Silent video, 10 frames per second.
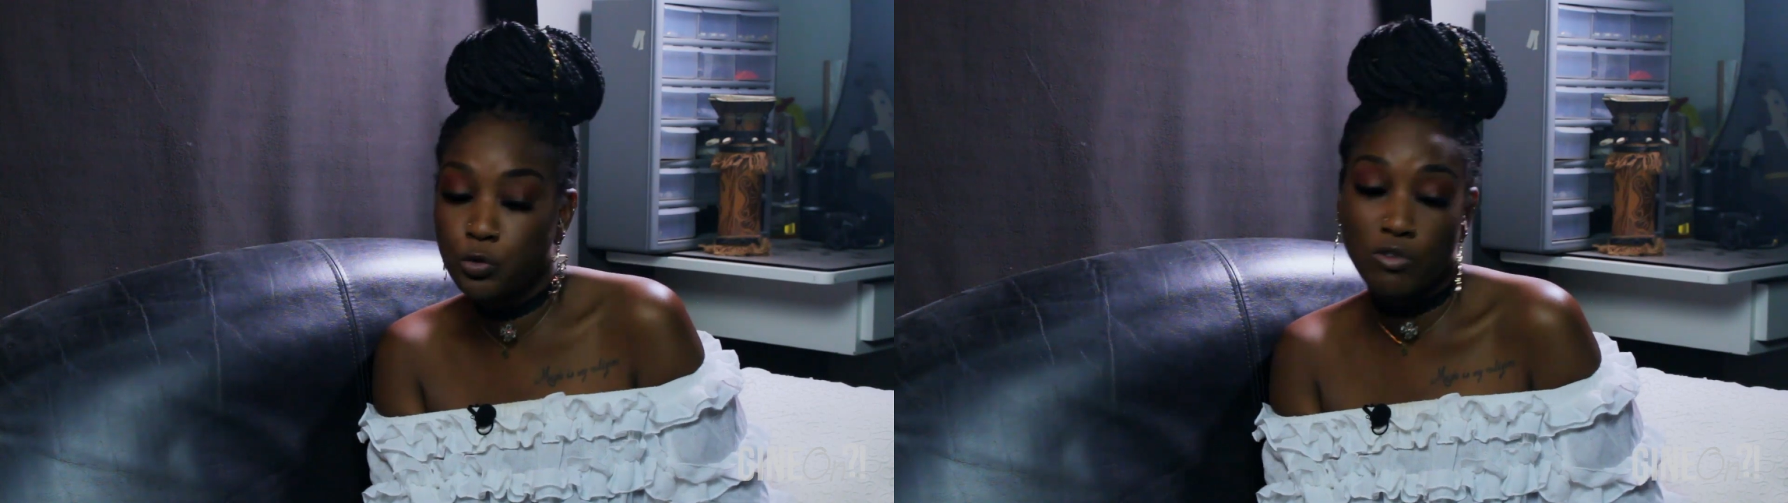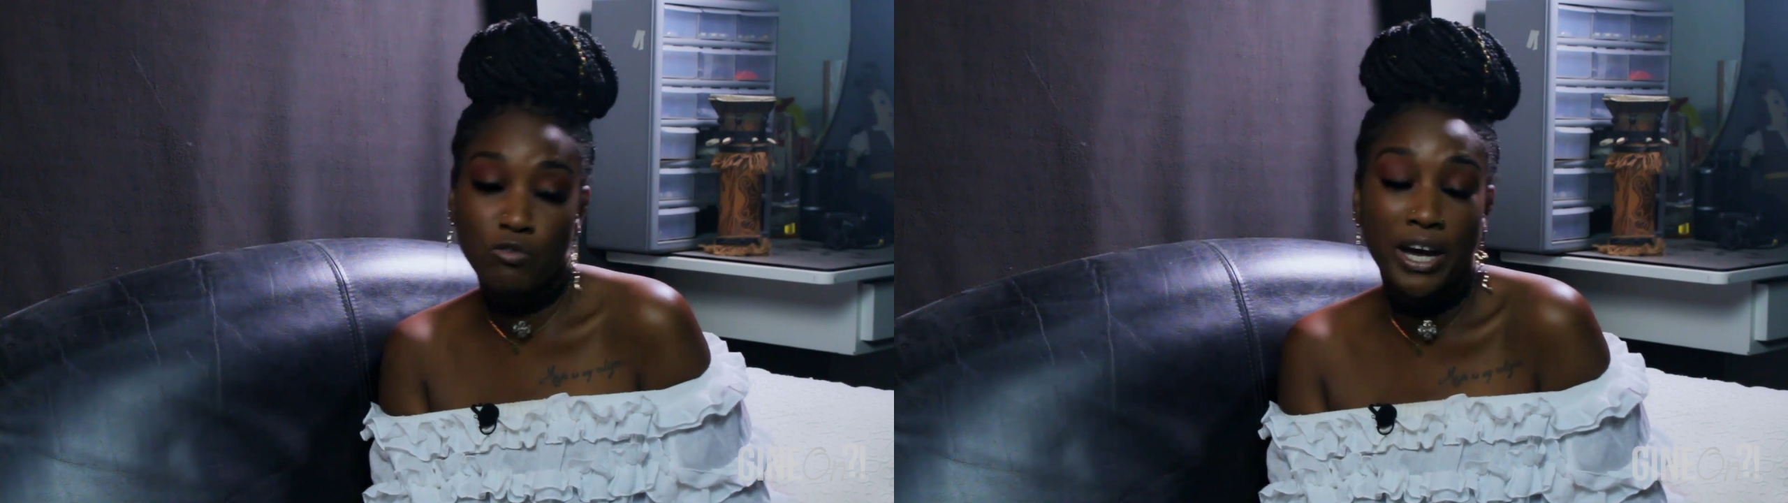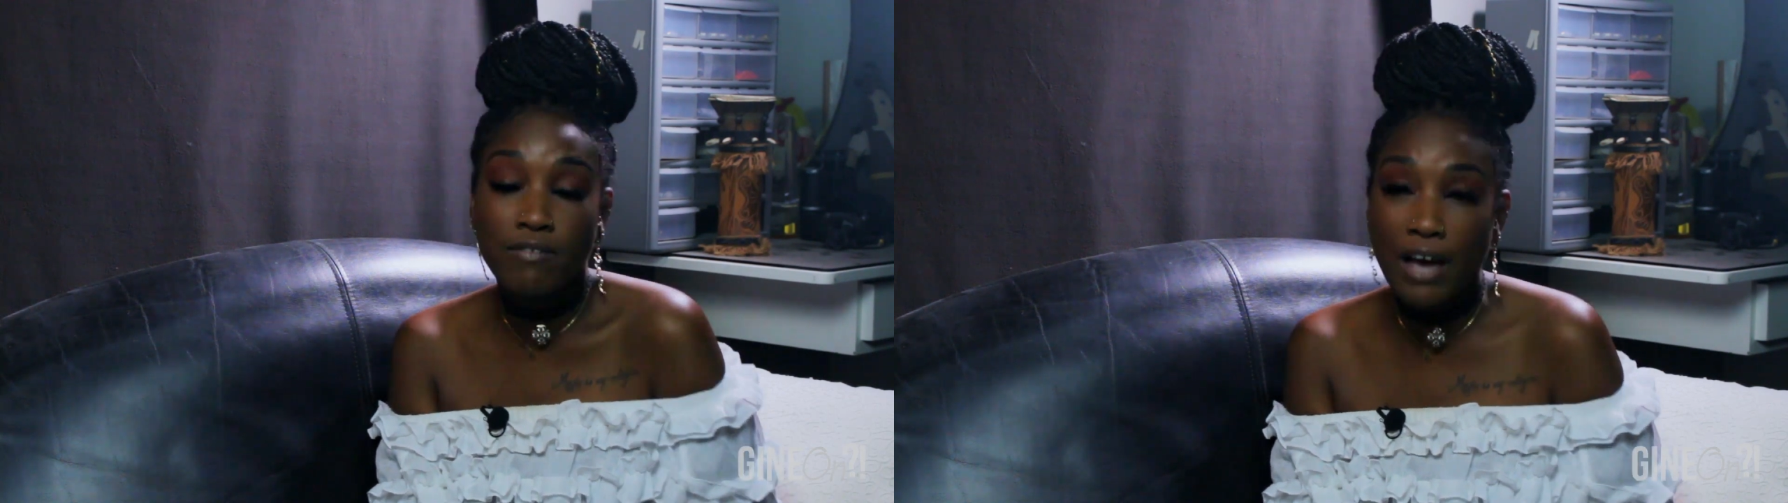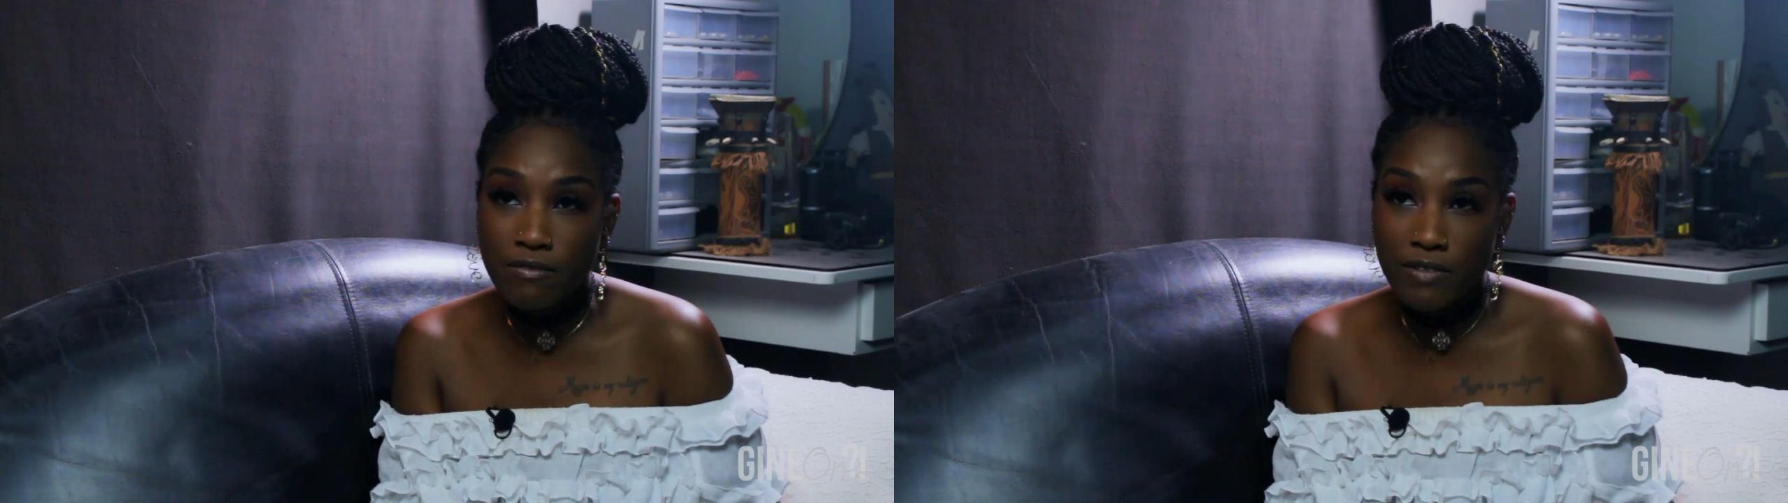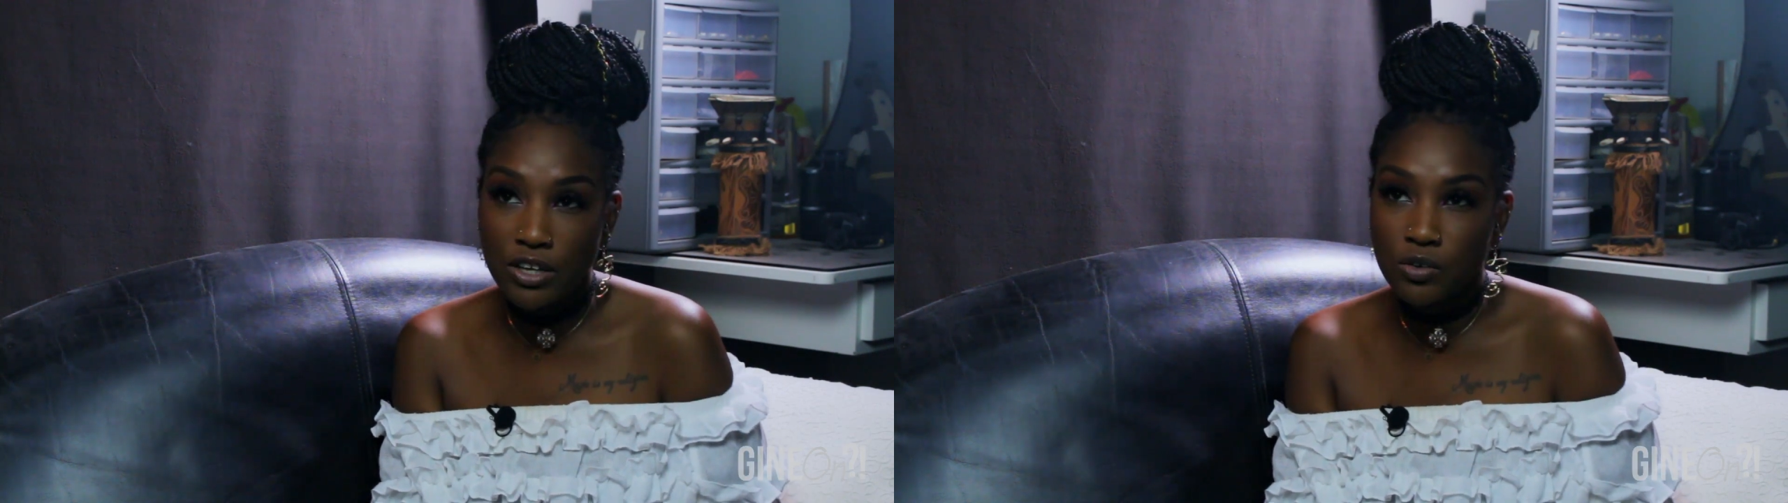You arrive at a
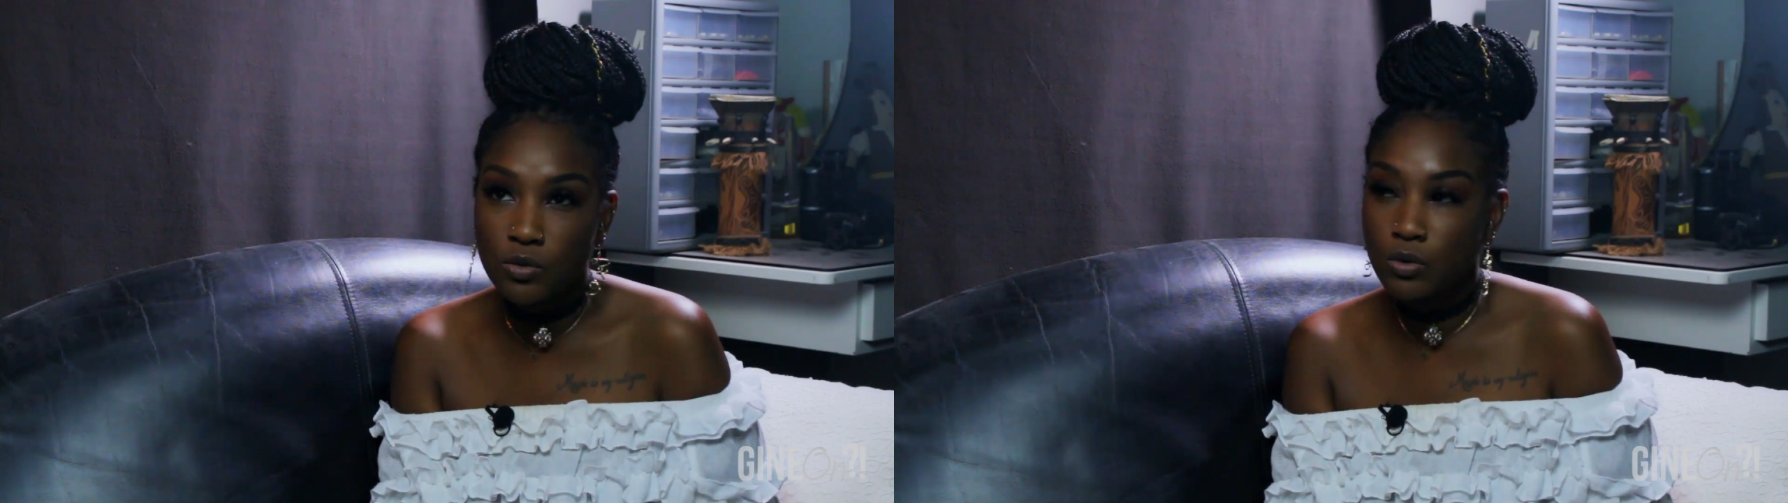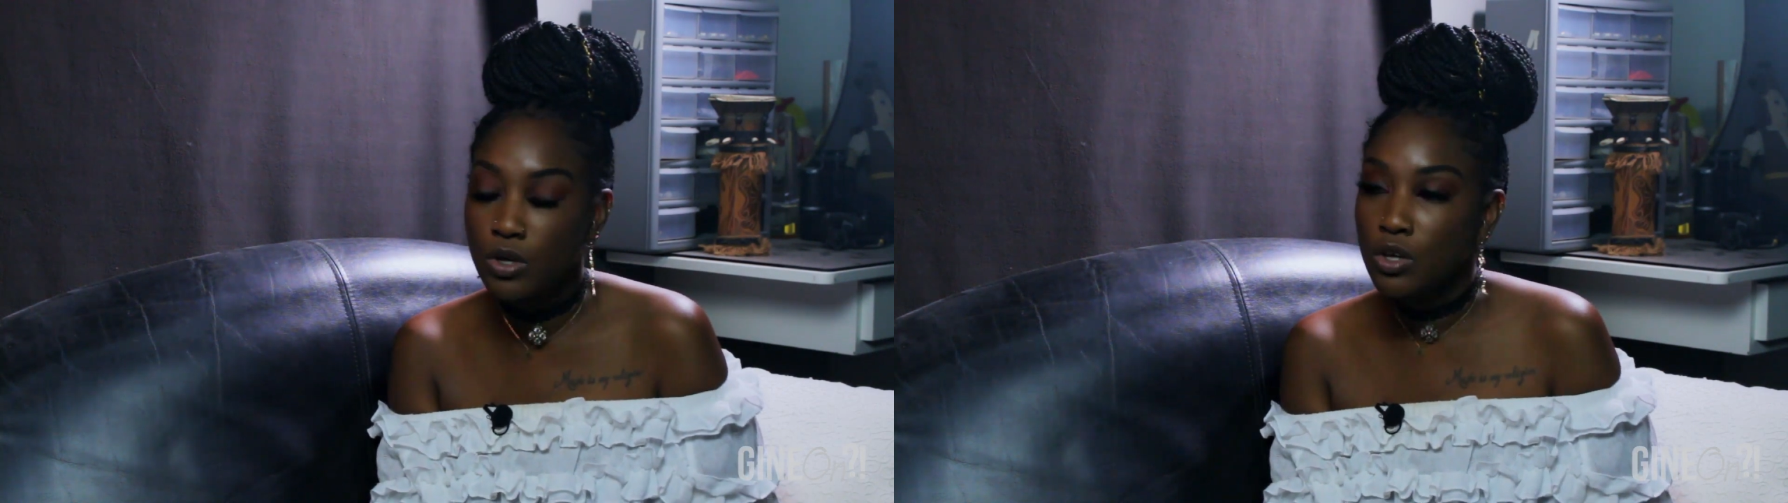venue.